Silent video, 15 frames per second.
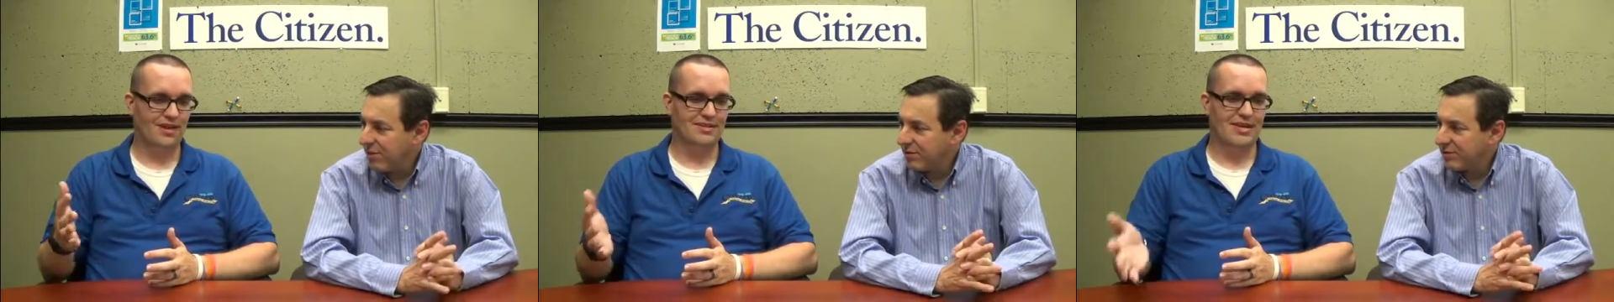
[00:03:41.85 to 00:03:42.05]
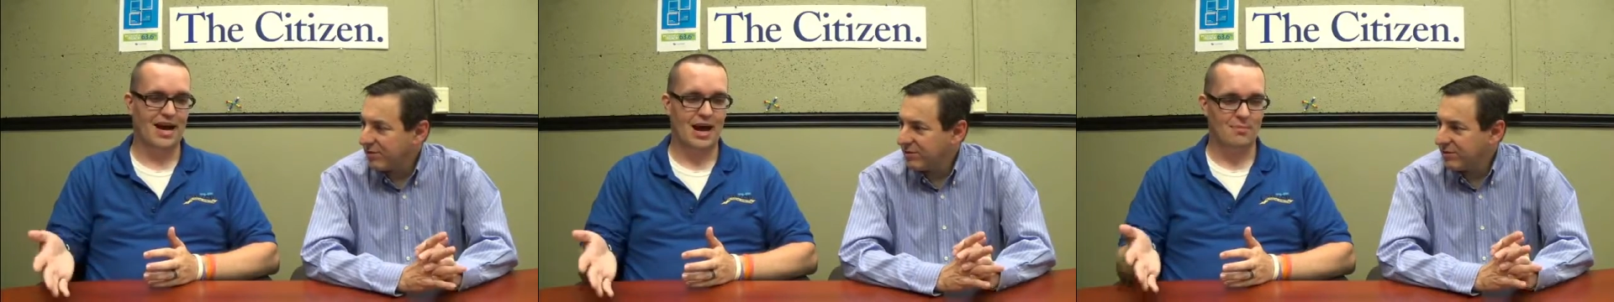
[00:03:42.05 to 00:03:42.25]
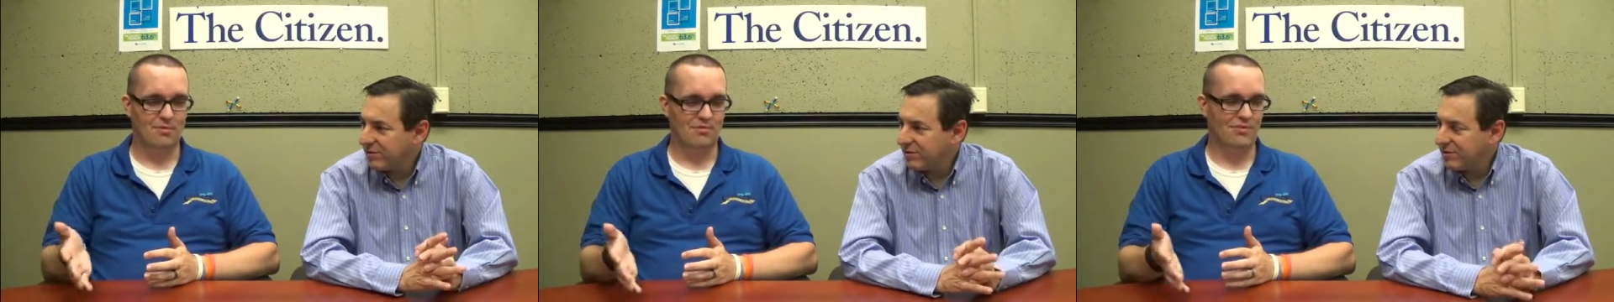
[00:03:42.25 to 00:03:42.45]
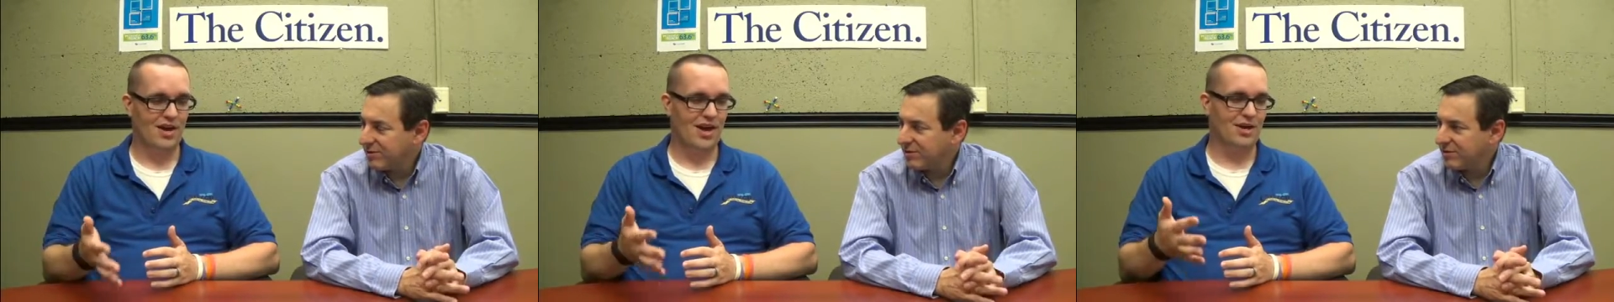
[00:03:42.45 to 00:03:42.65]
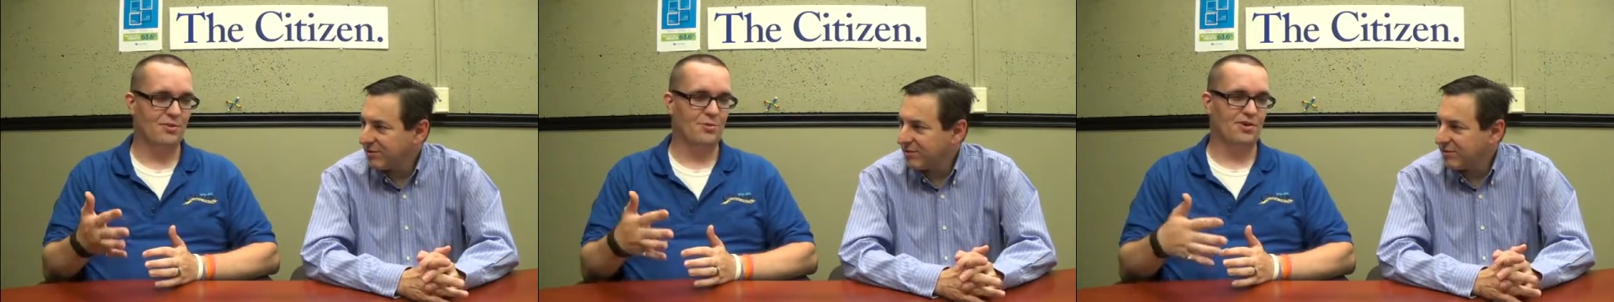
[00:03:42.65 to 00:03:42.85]
Speaker 1: top of
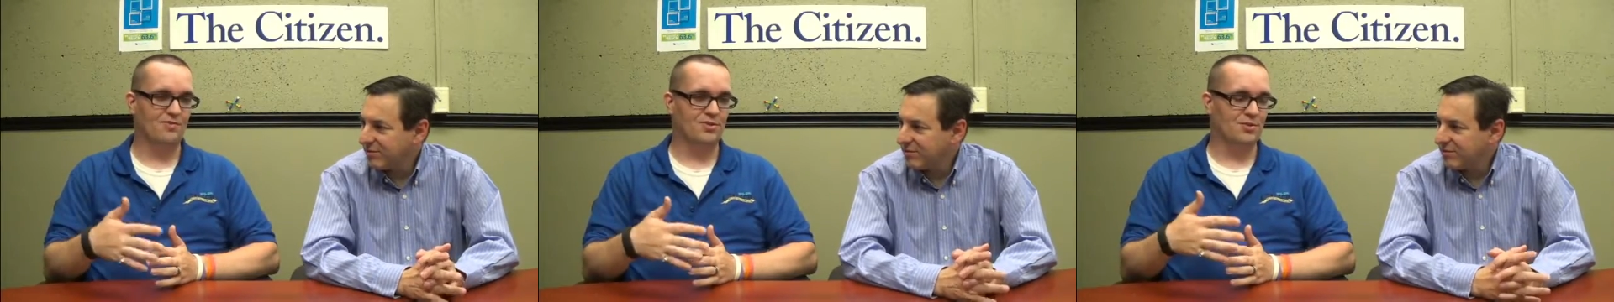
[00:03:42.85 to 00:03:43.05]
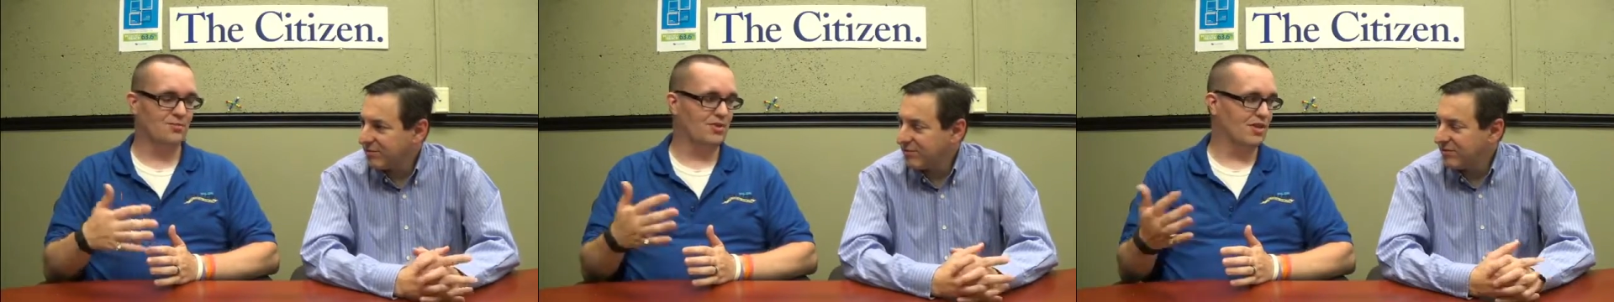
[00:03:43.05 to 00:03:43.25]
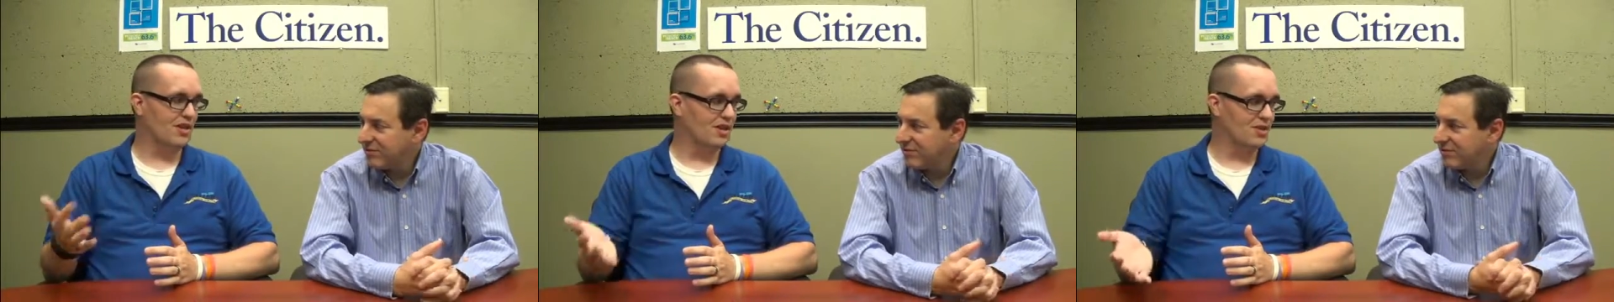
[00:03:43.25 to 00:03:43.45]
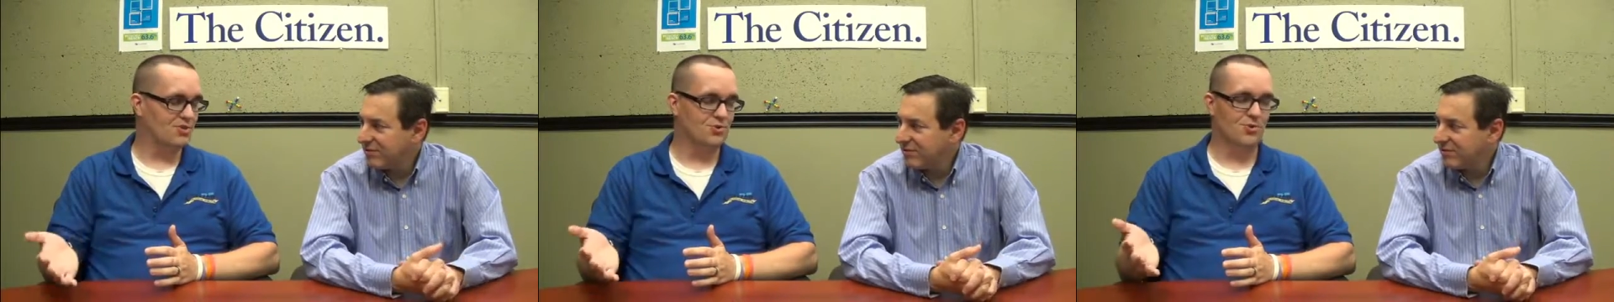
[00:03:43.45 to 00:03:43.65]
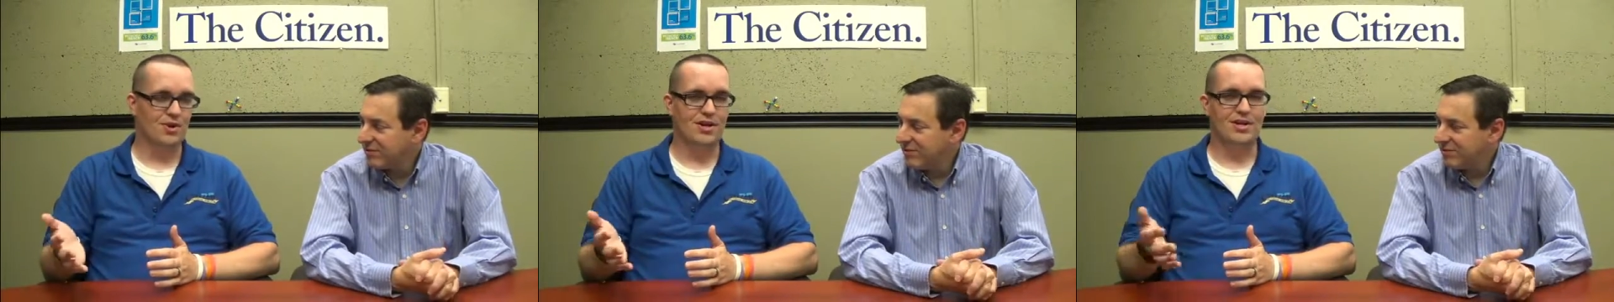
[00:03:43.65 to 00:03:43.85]
that, you have some of the
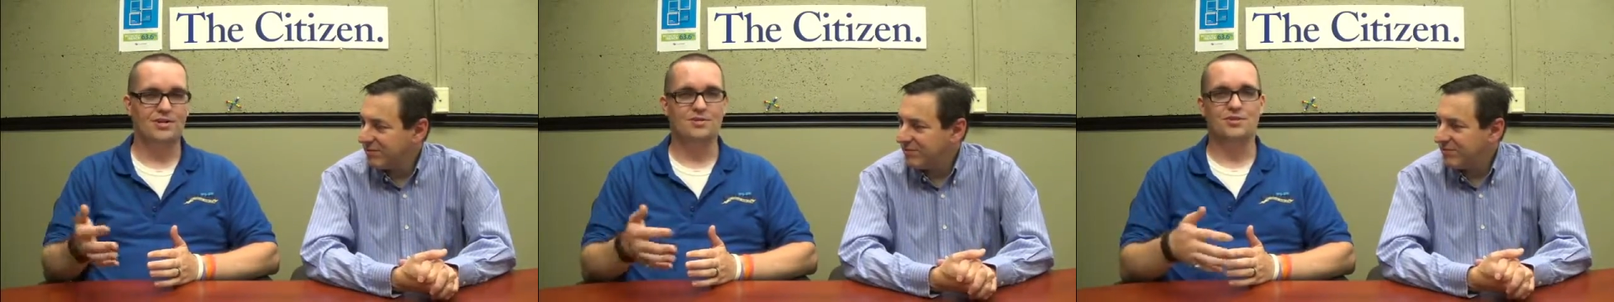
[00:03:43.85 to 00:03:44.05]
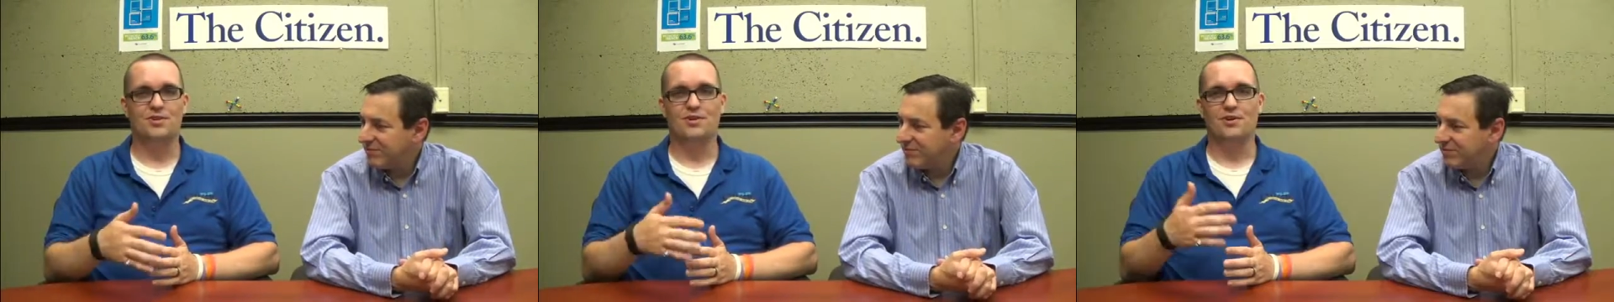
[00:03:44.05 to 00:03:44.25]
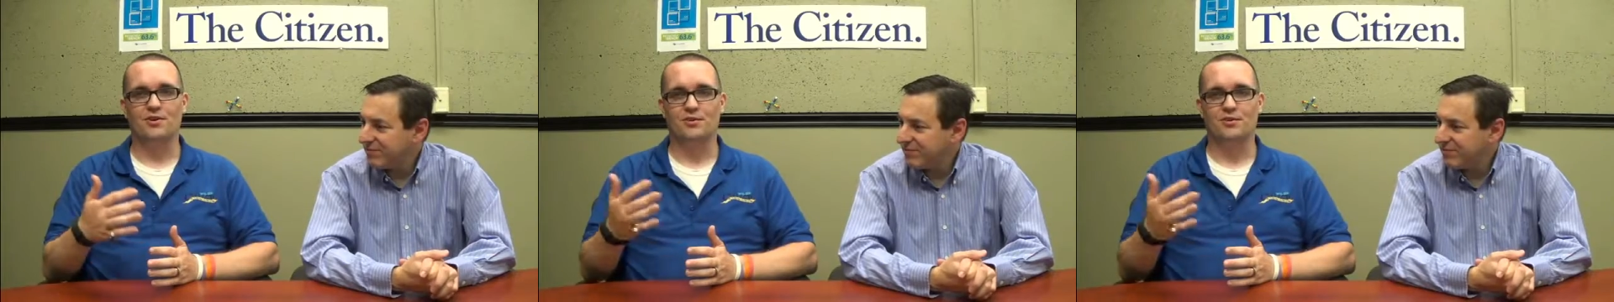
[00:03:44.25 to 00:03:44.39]
injuries,